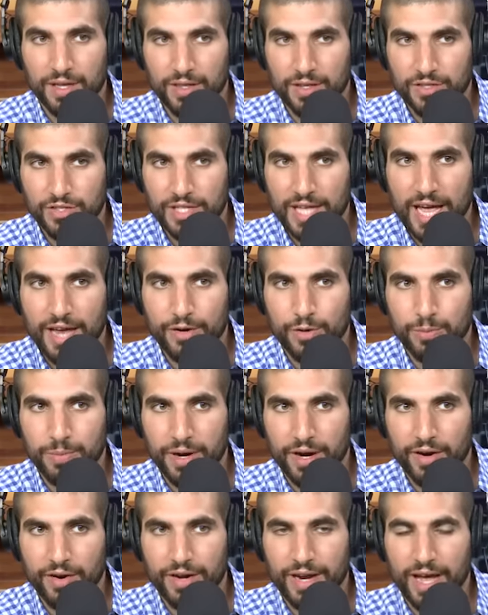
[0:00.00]
and the standard
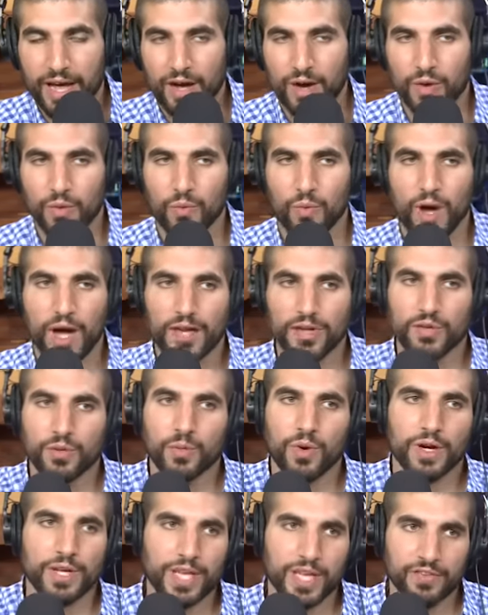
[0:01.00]
bearer now, why do you
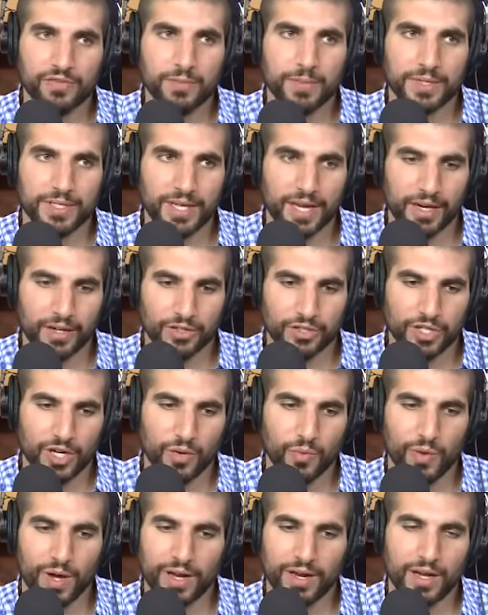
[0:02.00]
want to give him a title
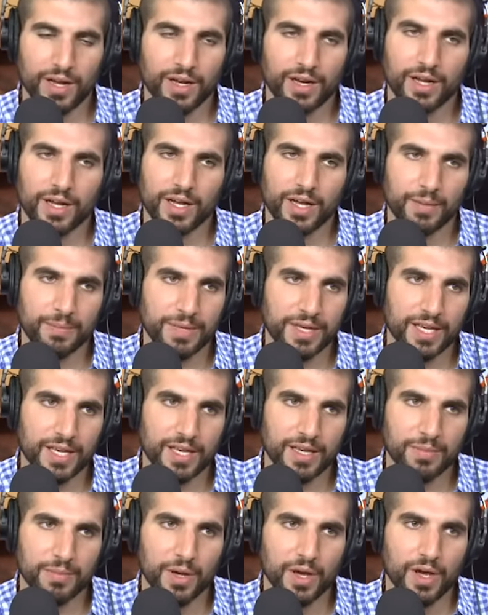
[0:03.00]
shot? Why not a
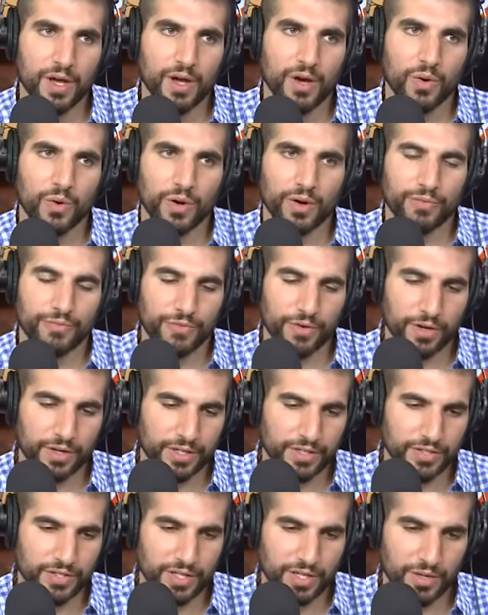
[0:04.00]
Khabib or a
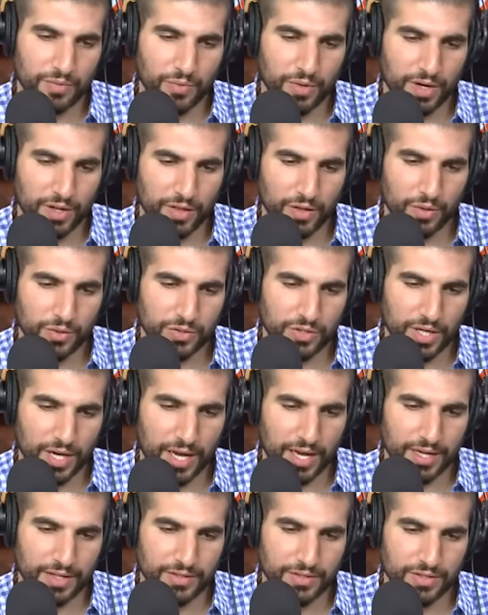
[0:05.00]
Ferguson, one of those
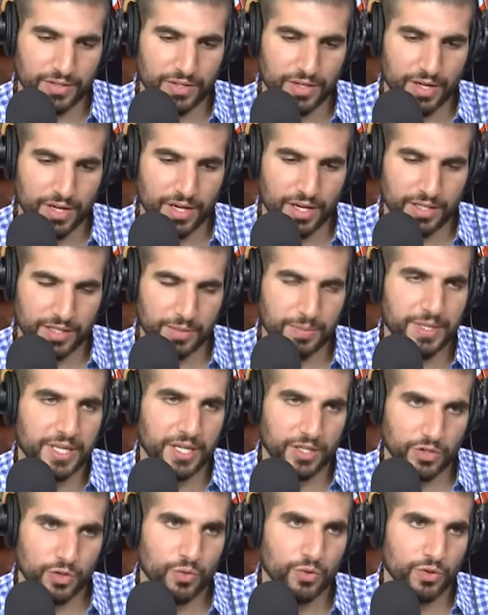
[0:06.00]
guys? Is it
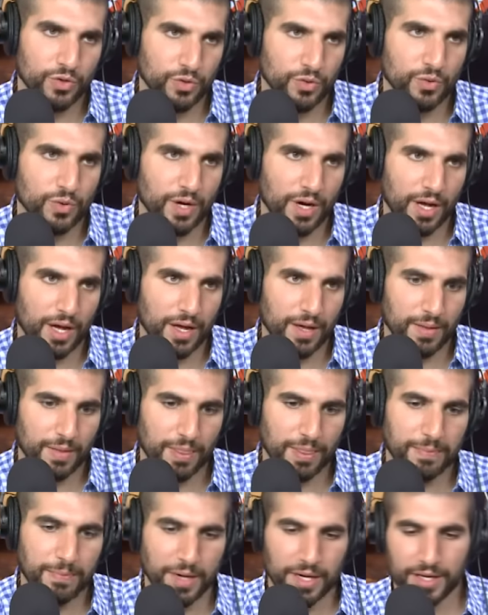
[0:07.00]
because you you uh,
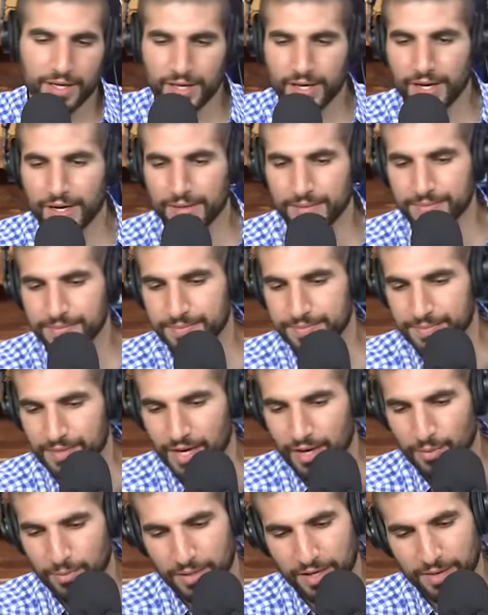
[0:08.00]
money money yeah money?
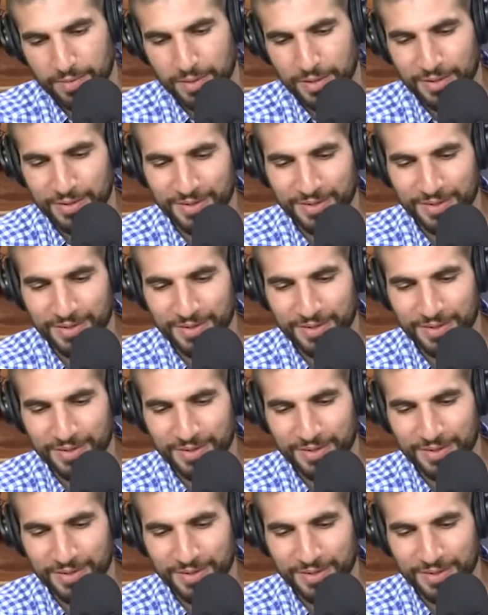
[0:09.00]
I don't blame you.